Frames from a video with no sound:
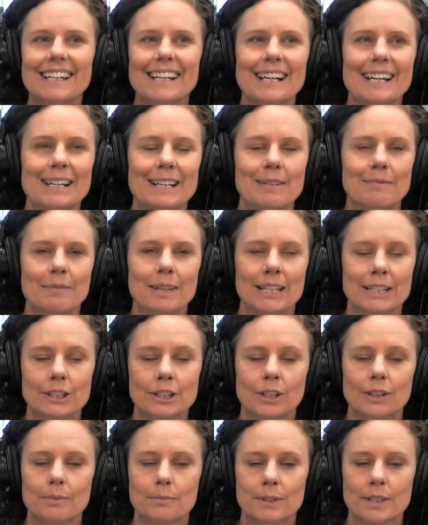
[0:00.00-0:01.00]
um, in
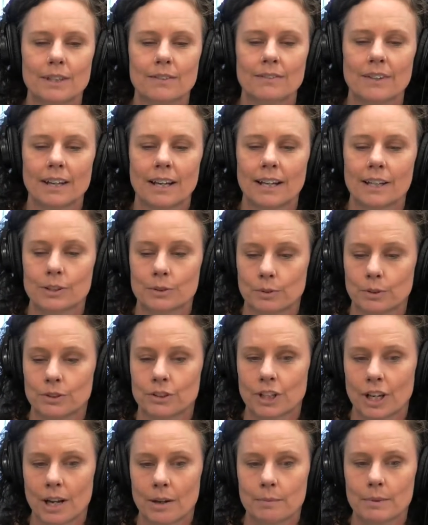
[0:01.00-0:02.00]
terms of the actual
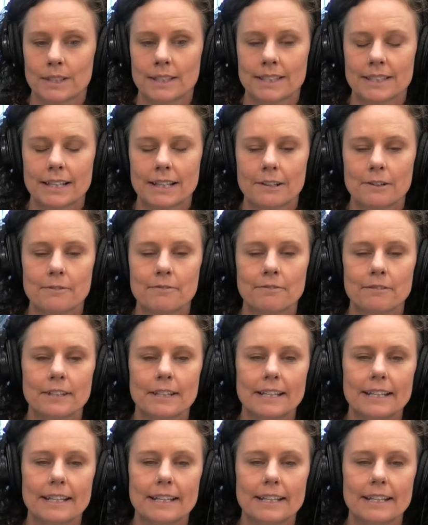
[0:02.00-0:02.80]
job itself.